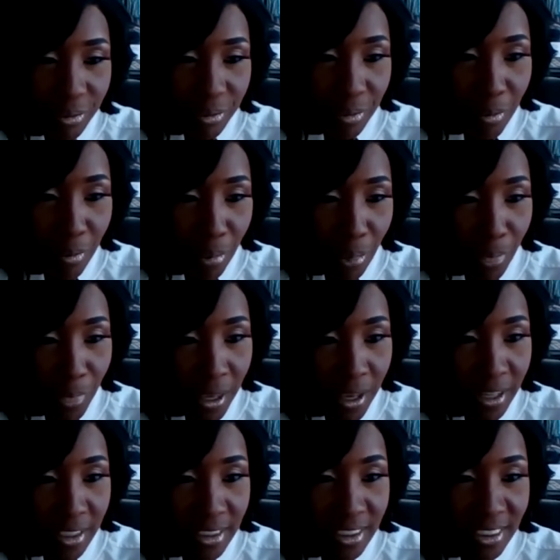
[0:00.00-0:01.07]

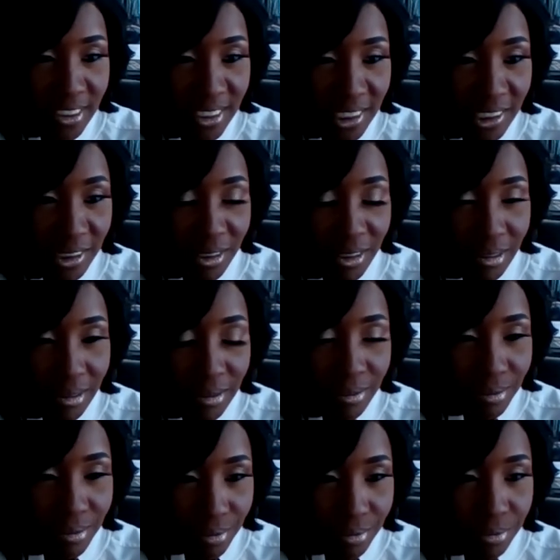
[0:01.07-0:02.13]

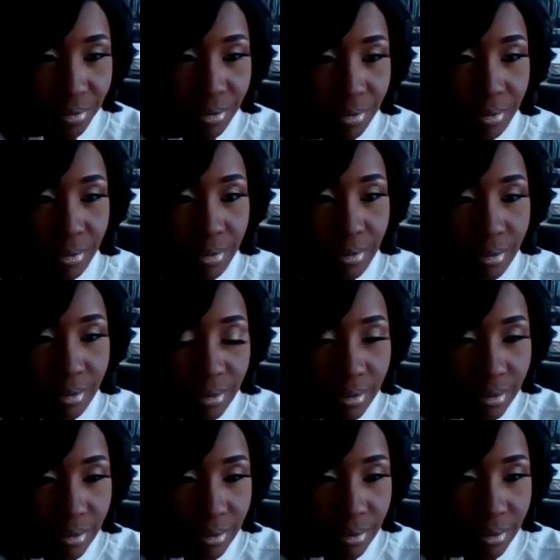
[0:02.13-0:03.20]

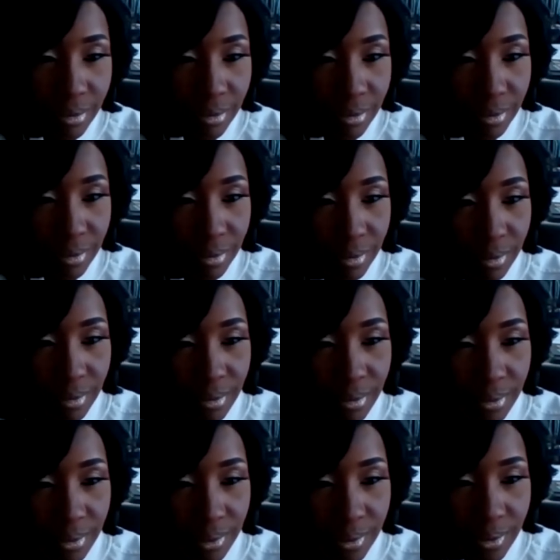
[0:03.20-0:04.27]

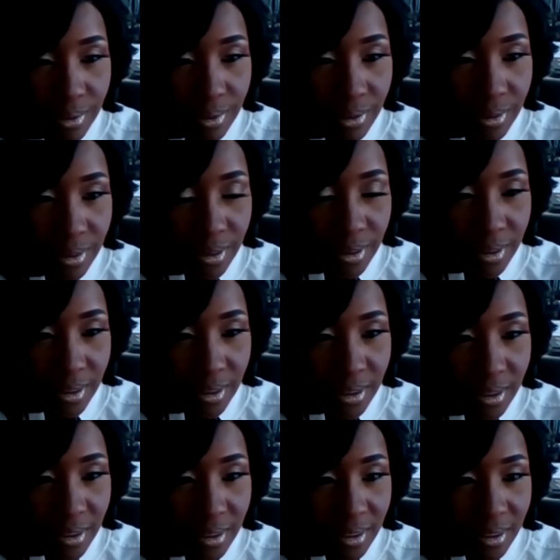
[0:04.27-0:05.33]

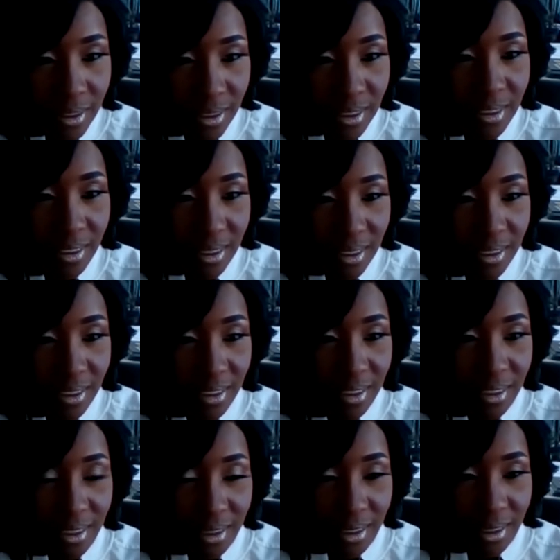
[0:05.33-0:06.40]

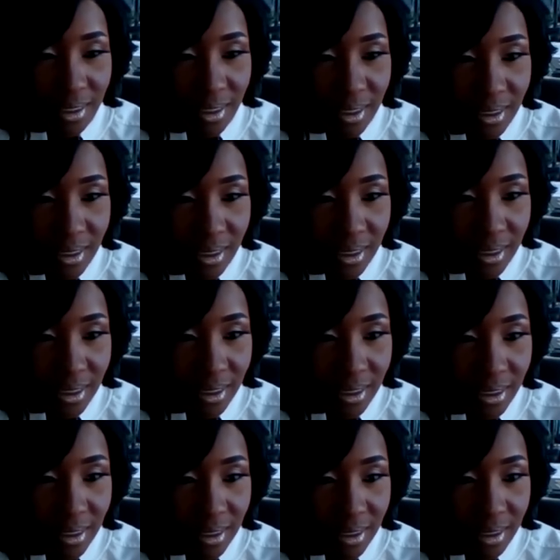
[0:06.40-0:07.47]
(silent)